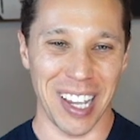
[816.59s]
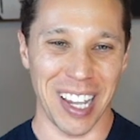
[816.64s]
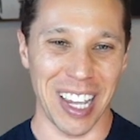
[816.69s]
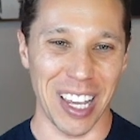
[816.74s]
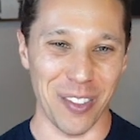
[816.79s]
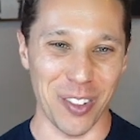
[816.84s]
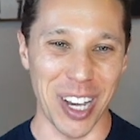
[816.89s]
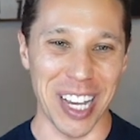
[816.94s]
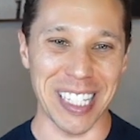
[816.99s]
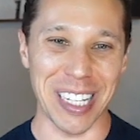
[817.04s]

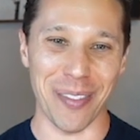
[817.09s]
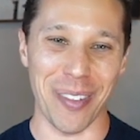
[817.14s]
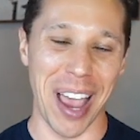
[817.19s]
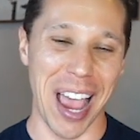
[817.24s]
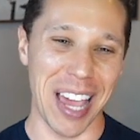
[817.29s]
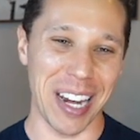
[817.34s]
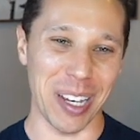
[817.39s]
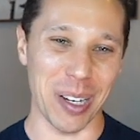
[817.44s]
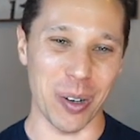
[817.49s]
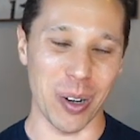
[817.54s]
If you guys have
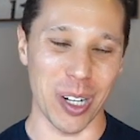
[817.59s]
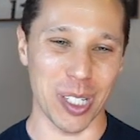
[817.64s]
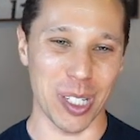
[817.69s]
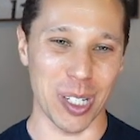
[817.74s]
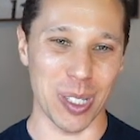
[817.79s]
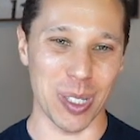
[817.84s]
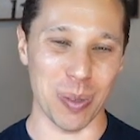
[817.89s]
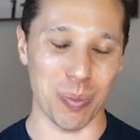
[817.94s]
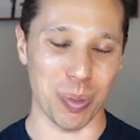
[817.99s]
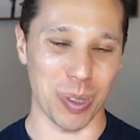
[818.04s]
any
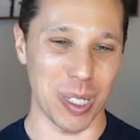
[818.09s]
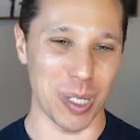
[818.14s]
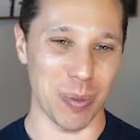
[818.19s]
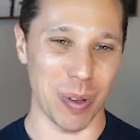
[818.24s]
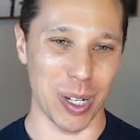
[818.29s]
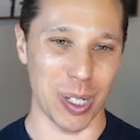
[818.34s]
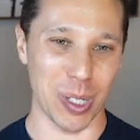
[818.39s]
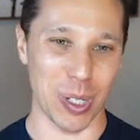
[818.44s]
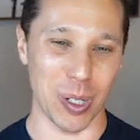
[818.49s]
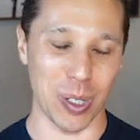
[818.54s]
questions, please
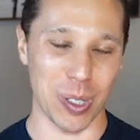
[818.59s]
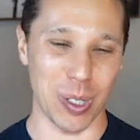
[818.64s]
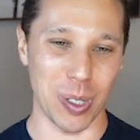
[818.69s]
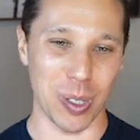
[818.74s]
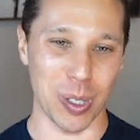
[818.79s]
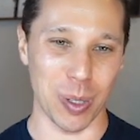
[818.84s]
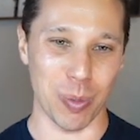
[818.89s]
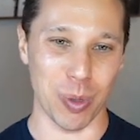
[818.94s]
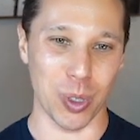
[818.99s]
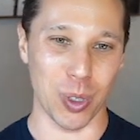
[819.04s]
make sure to
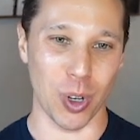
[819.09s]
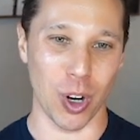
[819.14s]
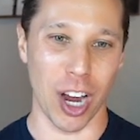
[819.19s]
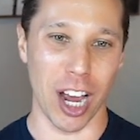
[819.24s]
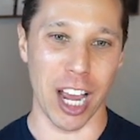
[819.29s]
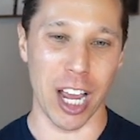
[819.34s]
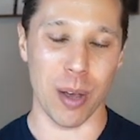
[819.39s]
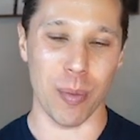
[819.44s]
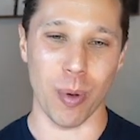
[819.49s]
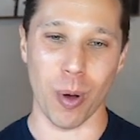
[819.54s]

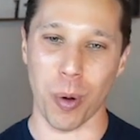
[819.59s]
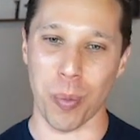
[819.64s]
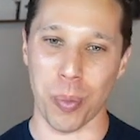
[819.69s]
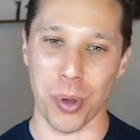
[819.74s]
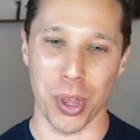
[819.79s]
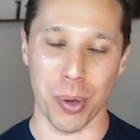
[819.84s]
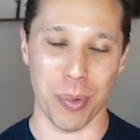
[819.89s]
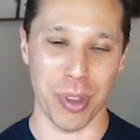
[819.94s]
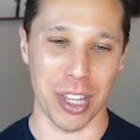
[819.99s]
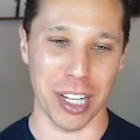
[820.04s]
subscribe. I'll put
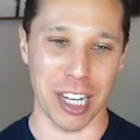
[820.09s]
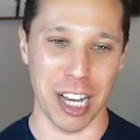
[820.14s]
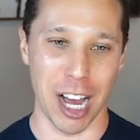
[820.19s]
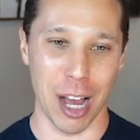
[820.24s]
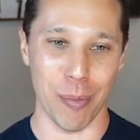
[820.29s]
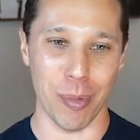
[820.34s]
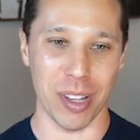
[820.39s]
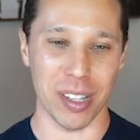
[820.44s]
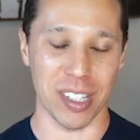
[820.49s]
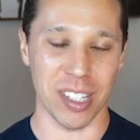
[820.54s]
them in the
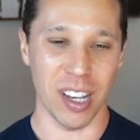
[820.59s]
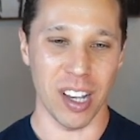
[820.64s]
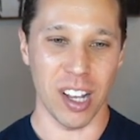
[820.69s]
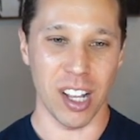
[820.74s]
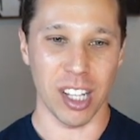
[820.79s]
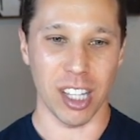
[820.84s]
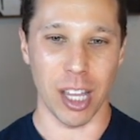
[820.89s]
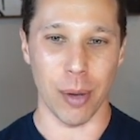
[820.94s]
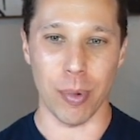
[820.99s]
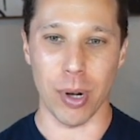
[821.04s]
comments.
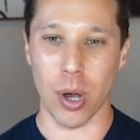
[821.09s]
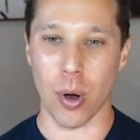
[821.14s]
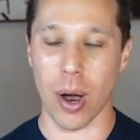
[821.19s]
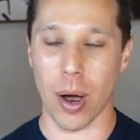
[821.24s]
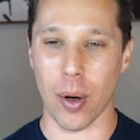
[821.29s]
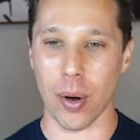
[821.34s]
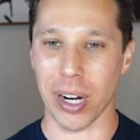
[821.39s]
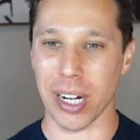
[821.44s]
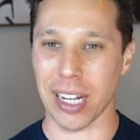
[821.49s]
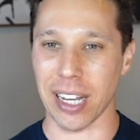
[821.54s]
Let me know
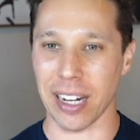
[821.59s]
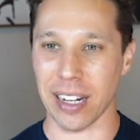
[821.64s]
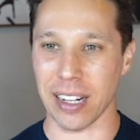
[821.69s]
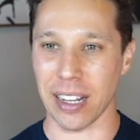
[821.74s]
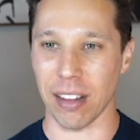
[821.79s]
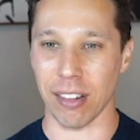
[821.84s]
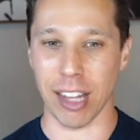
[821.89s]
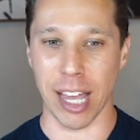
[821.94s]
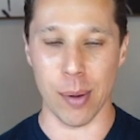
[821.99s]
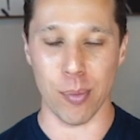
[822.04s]
how I can
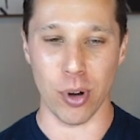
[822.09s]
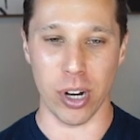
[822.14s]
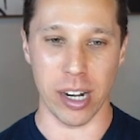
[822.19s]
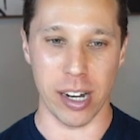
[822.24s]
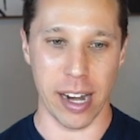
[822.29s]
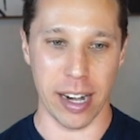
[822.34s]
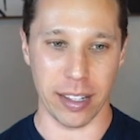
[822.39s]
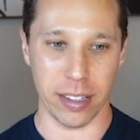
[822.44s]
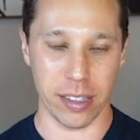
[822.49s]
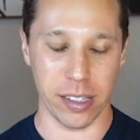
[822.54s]
elaborate on
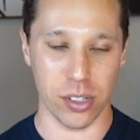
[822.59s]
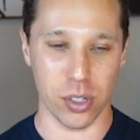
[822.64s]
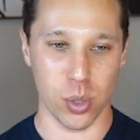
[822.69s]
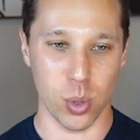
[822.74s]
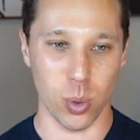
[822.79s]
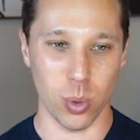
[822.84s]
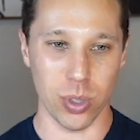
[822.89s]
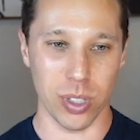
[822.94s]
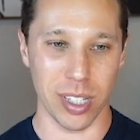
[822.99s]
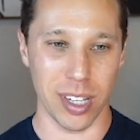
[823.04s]
any of these
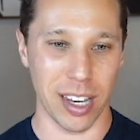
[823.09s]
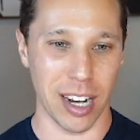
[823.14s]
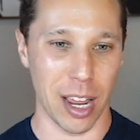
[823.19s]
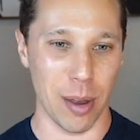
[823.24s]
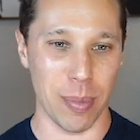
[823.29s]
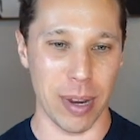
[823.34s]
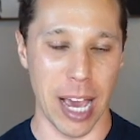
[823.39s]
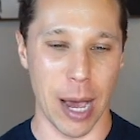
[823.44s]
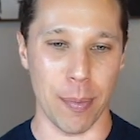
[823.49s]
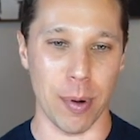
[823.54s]
tools and I'd
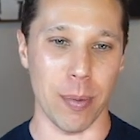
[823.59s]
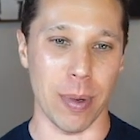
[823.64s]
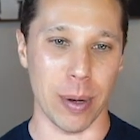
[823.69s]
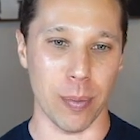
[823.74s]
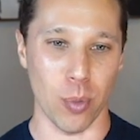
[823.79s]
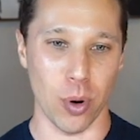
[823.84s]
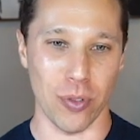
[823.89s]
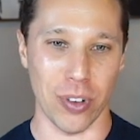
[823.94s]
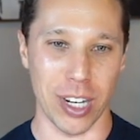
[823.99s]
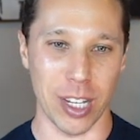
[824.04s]
be happy to make
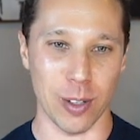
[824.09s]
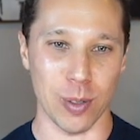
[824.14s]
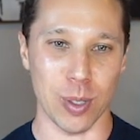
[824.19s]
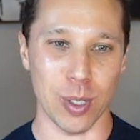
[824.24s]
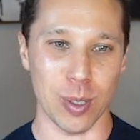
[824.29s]
more videos.